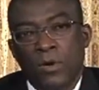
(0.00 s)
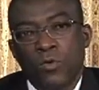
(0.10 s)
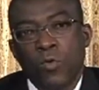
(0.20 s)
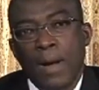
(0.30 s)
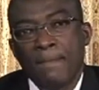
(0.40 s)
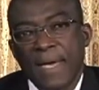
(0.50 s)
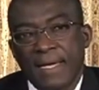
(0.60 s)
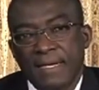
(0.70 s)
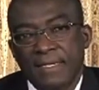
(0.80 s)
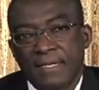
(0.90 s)
who are
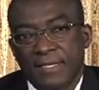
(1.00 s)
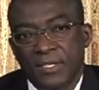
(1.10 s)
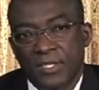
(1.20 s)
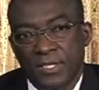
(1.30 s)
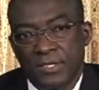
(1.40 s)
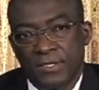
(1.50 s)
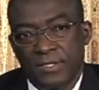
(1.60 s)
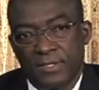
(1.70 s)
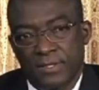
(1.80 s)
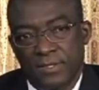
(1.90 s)
making
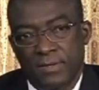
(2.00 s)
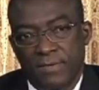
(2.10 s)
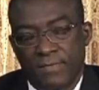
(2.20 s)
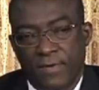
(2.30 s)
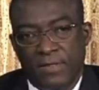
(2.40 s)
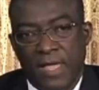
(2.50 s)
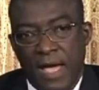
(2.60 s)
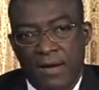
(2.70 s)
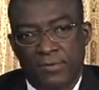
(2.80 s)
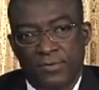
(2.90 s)
decisions for
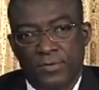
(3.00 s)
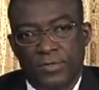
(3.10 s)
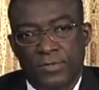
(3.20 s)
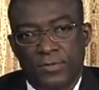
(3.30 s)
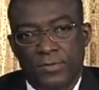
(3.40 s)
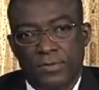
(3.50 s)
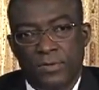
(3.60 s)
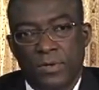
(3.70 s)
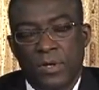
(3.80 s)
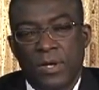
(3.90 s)
towns.
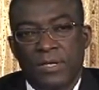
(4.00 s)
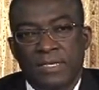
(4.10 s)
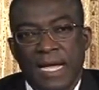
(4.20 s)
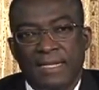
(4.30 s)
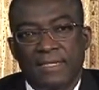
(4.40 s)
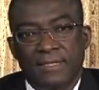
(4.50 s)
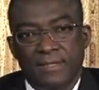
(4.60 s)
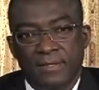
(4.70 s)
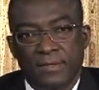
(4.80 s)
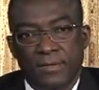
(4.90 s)
that
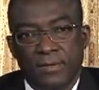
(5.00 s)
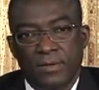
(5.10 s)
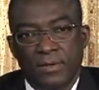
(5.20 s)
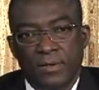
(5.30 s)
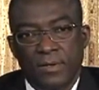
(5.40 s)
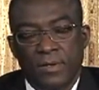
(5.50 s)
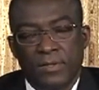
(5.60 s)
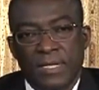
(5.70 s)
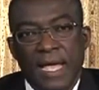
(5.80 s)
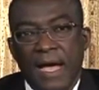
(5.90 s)

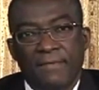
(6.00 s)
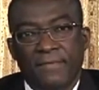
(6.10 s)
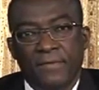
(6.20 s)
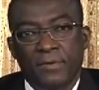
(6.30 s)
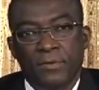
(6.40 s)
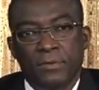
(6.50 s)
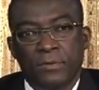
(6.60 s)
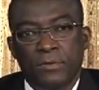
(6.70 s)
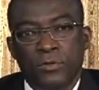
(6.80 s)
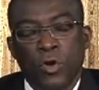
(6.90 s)
they have
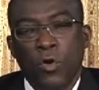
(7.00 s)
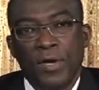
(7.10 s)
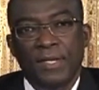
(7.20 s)
no